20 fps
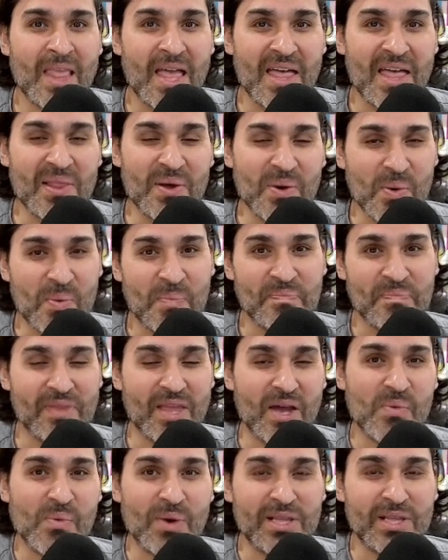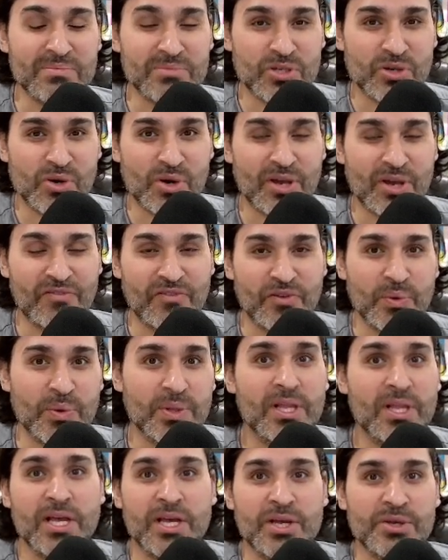Hello, and welcome to Rocket
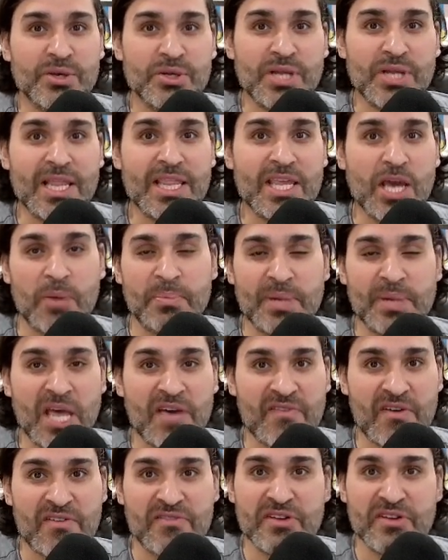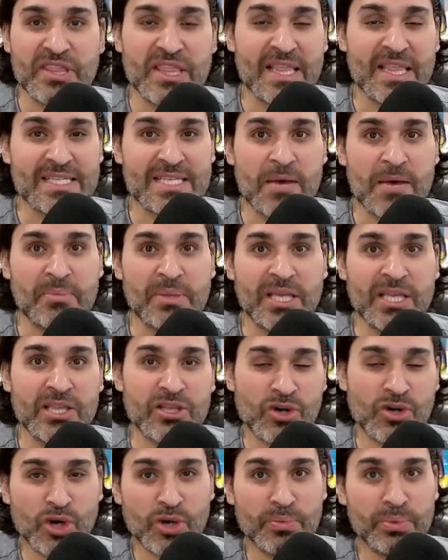Fuel, your daily update of everything that's happening in
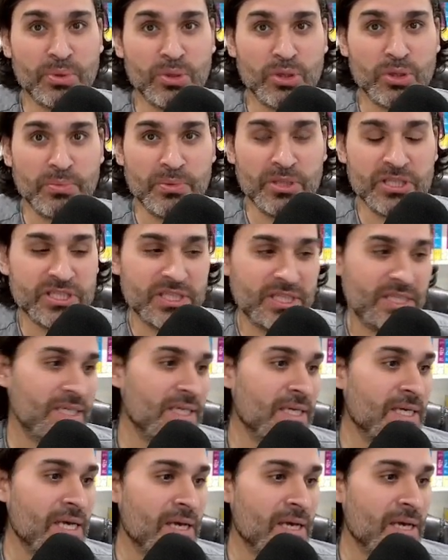the Rocket Pool community.